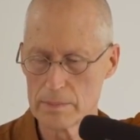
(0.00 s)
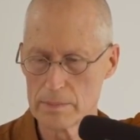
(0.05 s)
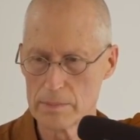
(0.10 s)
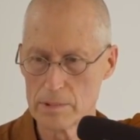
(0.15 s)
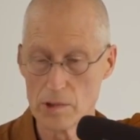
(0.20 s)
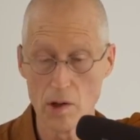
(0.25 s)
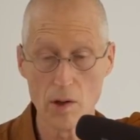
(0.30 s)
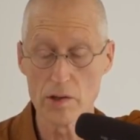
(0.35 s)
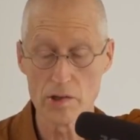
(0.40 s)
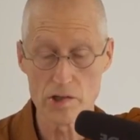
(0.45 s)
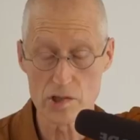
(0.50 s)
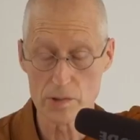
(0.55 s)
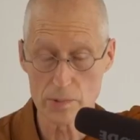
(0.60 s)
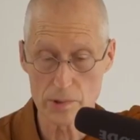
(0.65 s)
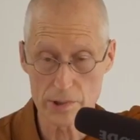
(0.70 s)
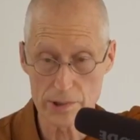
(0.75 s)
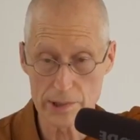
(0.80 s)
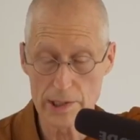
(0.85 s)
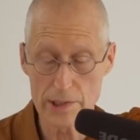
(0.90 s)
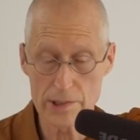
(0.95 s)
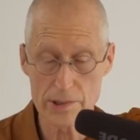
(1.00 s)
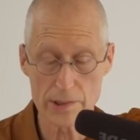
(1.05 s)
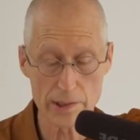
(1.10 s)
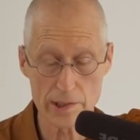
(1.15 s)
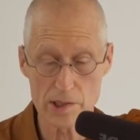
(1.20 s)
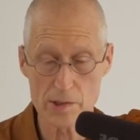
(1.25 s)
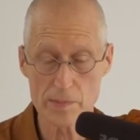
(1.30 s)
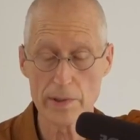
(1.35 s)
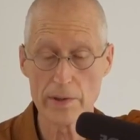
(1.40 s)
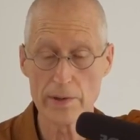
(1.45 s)
knowledgeable teacher,
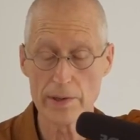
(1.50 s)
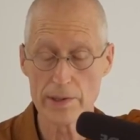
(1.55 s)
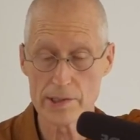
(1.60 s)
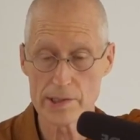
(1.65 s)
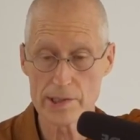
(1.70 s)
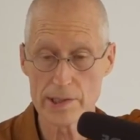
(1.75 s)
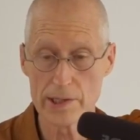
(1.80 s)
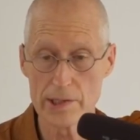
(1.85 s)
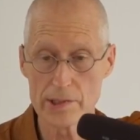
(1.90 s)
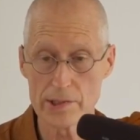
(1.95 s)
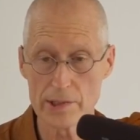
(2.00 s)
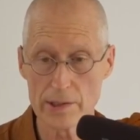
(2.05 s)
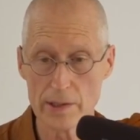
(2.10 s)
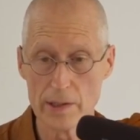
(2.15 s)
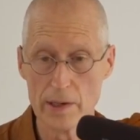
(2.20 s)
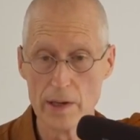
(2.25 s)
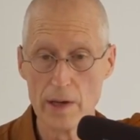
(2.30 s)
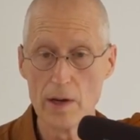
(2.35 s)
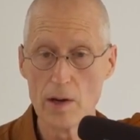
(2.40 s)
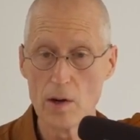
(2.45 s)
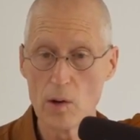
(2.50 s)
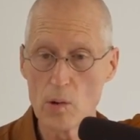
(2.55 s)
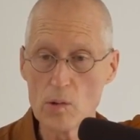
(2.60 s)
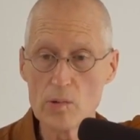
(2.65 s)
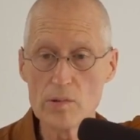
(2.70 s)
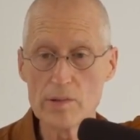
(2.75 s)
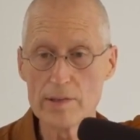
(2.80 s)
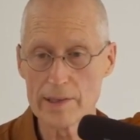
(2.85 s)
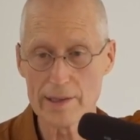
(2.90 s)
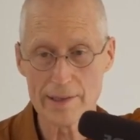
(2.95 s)
experienced teacher.
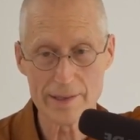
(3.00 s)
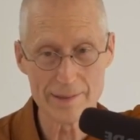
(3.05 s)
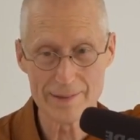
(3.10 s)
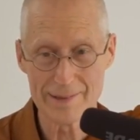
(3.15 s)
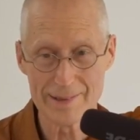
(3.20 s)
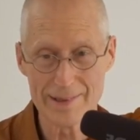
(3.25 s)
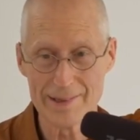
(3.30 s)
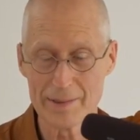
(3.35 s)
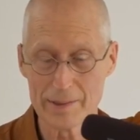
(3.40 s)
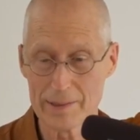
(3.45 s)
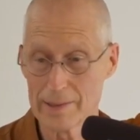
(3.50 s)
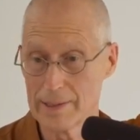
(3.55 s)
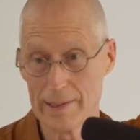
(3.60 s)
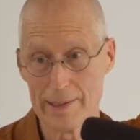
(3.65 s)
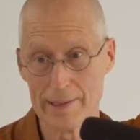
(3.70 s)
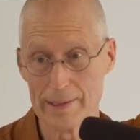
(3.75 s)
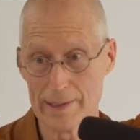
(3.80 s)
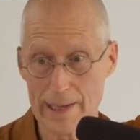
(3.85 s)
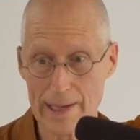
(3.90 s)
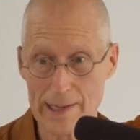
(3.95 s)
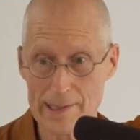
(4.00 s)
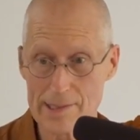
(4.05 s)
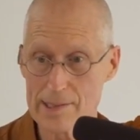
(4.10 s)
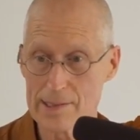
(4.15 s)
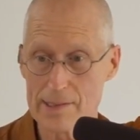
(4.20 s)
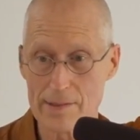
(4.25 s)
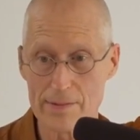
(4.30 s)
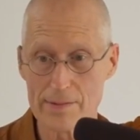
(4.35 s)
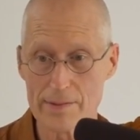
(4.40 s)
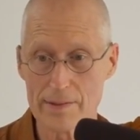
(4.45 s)
Only in, in
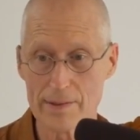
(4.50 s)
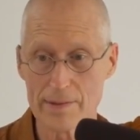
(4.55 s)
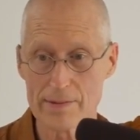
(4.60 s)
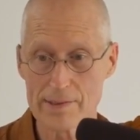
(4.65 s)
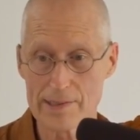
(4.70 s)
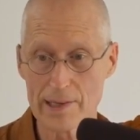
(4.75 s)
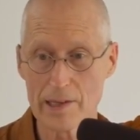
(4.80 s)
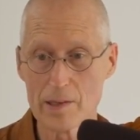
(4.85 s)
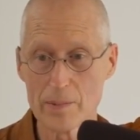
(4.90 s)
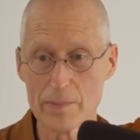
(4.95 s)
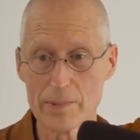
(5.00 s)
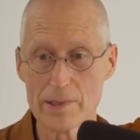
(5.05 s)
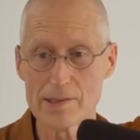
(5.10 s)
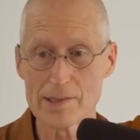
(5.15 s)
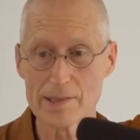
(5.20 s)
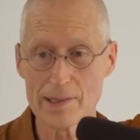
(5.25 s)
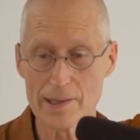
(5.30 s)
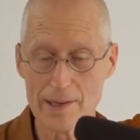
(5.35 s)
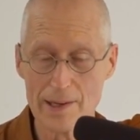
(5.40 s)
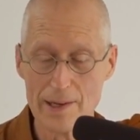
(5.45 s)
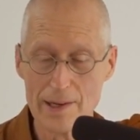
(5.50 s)
cases of, of, celibacy,